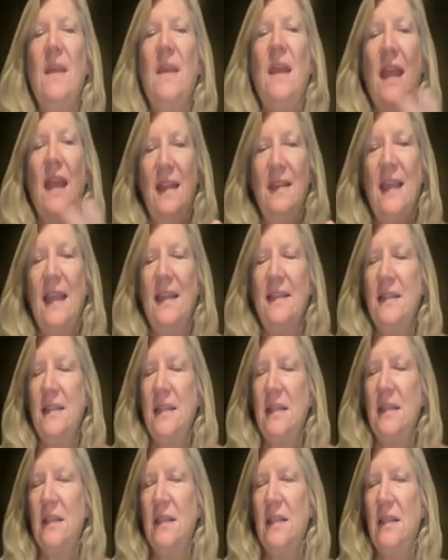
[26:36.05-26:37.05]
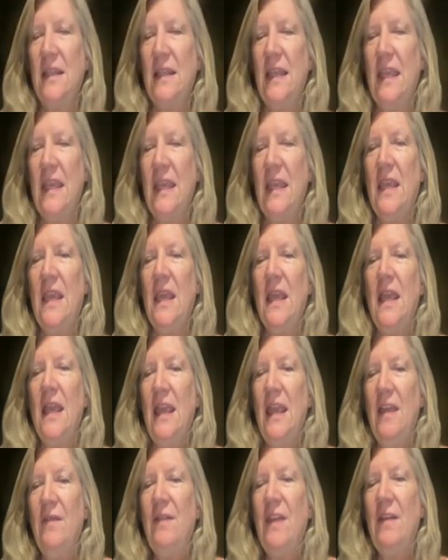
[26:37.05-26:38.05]
and that's the the key
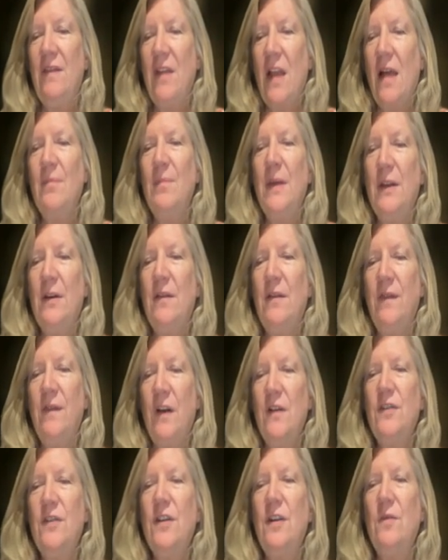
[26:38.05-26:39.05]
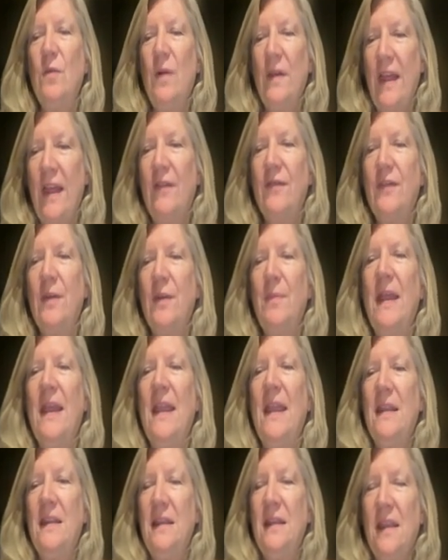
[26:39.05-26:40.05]
if they've got better function without the
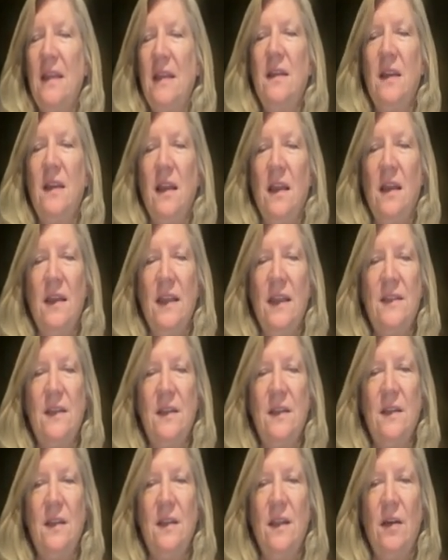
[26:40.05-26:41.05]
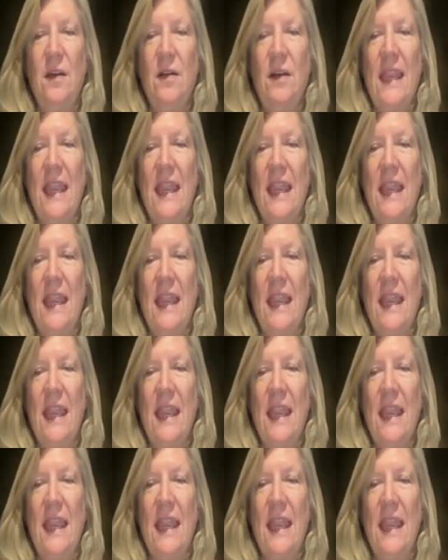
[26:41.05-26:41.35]
pain then uh, it's they're a